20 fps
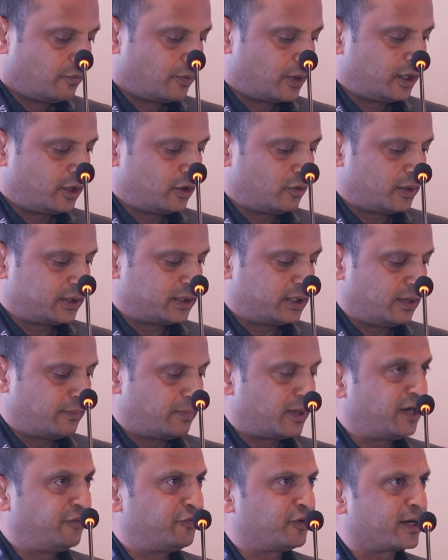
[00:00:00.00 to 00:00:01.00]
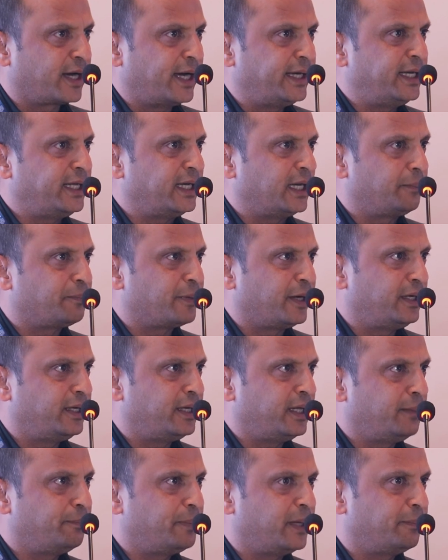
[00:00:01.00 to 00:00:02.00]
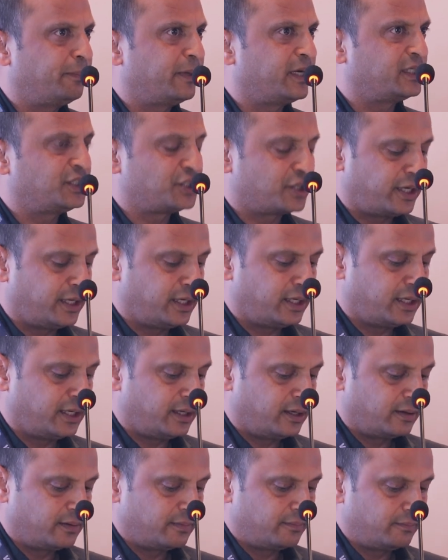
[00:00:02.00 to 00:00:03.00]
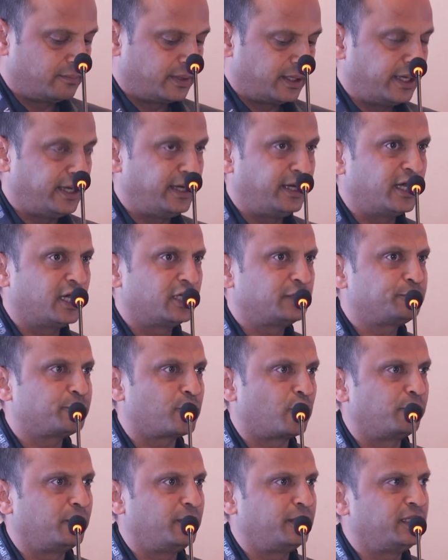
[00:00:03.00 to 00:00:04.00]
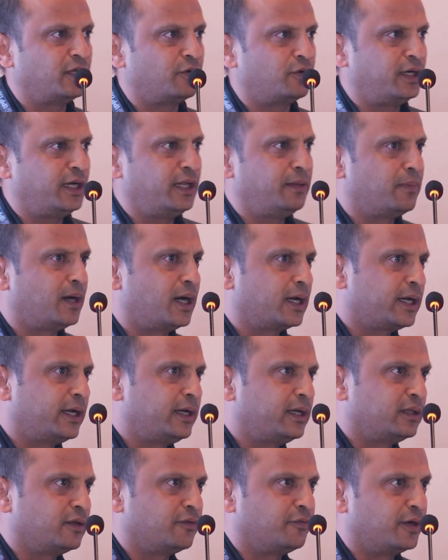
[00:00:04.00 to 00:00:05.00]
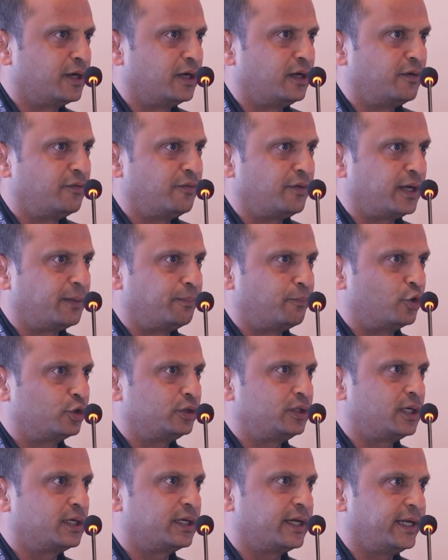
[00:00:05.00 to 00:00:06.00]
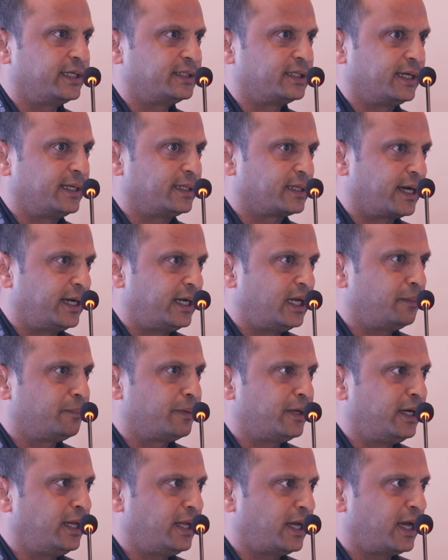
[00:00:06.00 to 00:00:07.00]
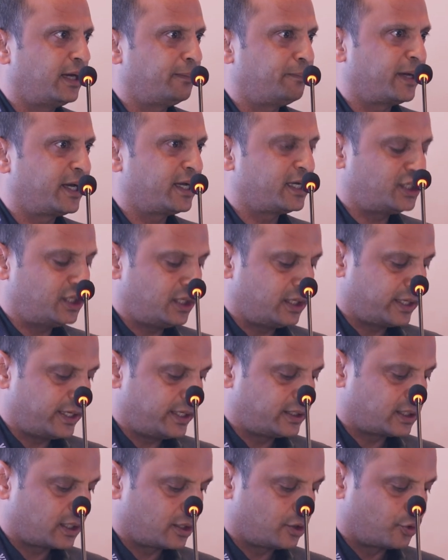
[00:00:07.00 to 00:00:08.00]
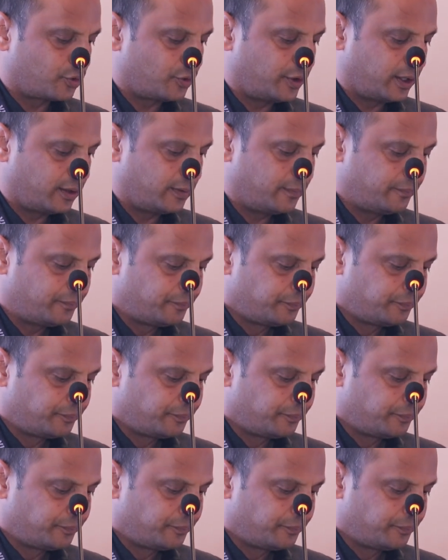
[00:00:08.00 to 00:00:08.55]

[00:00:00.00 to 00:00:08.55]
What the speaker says: World over, the demand for writing and printing paper is shrinking, but India is probably the only market in the world where both the grades, that is writing, printing and packaging grades, are growing.